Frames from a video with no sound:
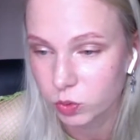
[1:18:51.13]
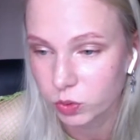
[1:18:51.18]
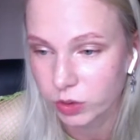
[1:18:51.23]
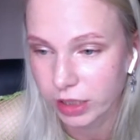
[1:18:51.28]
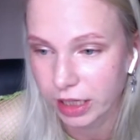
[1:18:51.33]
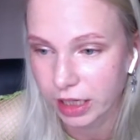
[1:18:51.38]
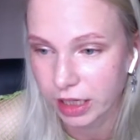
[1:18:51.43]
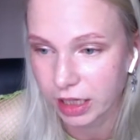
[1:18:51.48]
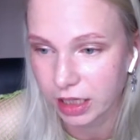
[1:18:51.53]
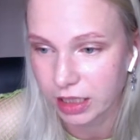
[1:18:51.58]

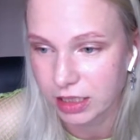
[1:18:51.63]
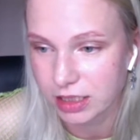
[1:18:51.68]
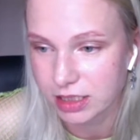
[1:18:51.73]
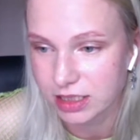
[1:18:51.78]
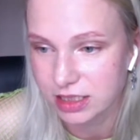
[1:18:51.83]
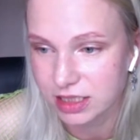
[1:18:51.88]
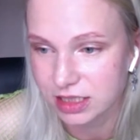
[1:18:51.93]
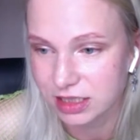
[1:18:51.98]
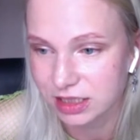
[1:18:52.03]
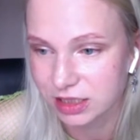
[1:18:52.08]

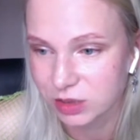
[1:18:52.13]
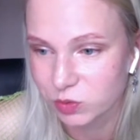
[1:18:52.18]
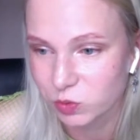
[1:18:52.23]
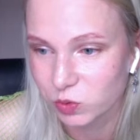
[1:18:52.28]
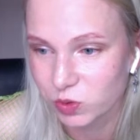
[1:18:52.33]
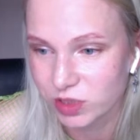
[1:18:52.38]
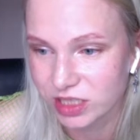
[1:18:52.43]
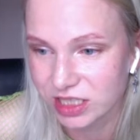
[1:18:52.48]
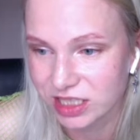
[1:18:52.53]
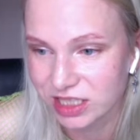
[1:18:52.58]
Wuhei is
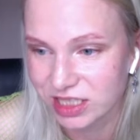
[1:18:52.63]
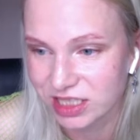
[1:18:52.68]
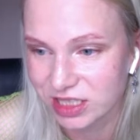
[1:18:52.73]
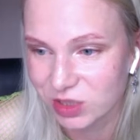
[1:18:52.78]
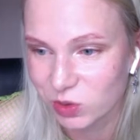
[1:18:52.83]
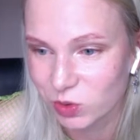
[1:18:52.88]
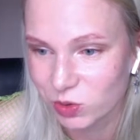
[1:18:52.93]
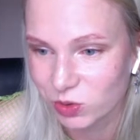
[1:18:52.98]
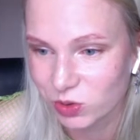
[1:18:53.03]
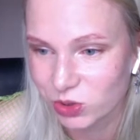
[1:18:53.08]

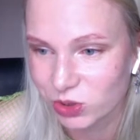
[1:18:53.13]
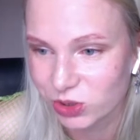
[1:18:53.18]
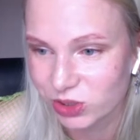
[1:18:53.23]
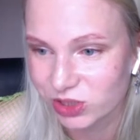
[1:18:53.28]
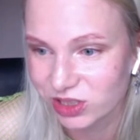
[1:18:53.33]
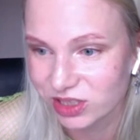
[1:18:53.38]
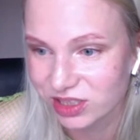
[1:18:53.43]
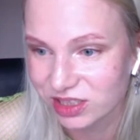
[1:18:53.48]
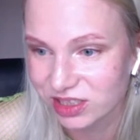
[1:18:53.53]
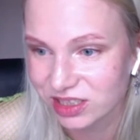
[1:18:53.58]
Woozy's
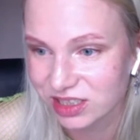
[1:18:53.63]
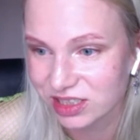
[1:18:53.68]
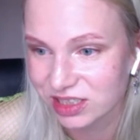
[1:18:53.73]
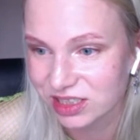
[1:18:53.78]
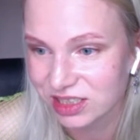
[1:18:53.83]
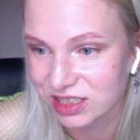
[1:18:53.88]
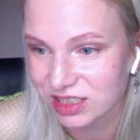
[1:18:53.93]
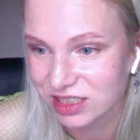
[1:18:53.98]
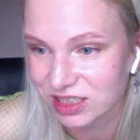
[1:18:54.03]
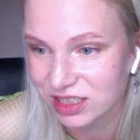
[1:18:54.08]
go-to.
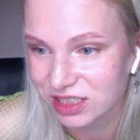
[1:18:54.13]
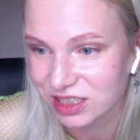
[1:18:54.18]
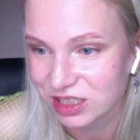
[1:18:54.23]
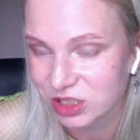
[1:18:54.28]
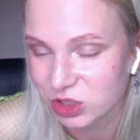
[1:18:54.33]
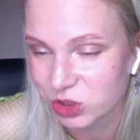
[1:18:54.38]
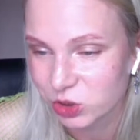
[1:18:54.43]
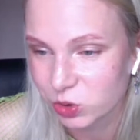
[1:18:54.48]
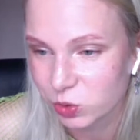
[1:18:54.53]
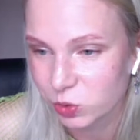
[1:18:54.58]

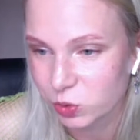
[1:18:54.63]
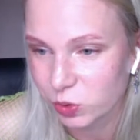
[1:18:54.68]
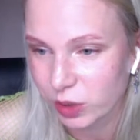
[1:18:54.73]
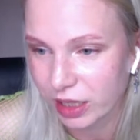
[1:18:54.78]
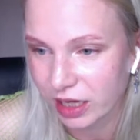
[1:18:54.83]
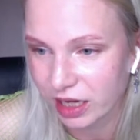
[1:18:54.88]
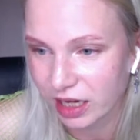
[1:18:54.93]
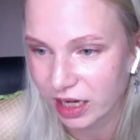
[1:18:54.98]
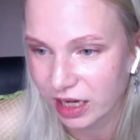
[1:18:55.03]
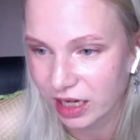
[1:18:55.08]

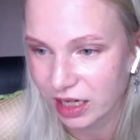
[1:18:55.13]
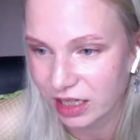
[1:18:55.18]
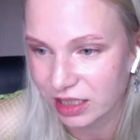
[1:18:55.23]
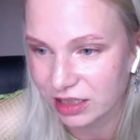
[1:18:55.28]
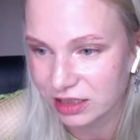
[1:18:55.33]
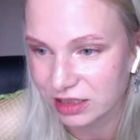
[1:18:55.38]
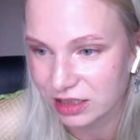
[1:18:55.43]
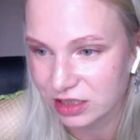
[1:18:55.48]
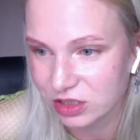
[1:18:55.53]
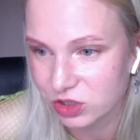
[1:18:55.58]

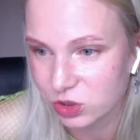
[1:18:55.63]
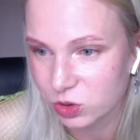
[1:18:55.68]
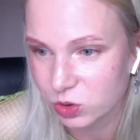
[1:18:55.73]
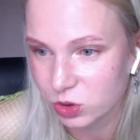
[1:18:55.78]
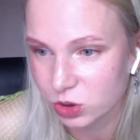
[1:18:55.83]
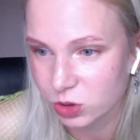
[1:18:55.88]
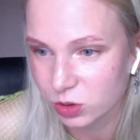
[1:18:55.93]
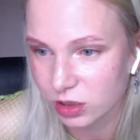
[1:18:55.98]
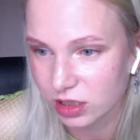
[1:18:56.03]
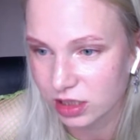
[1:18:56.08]
Shuhei is
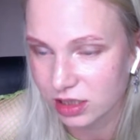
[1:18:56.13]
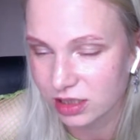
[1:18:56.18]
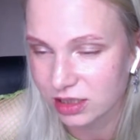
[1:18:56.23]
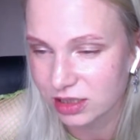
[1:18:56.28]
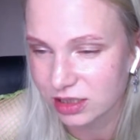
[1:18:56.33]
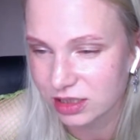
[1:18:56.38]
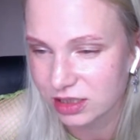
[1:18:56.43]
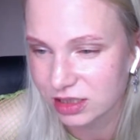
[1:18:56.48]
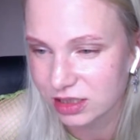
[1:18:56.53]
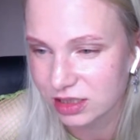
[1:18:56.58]

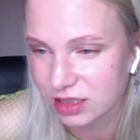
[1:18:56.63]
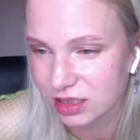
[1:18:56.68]
Joshua.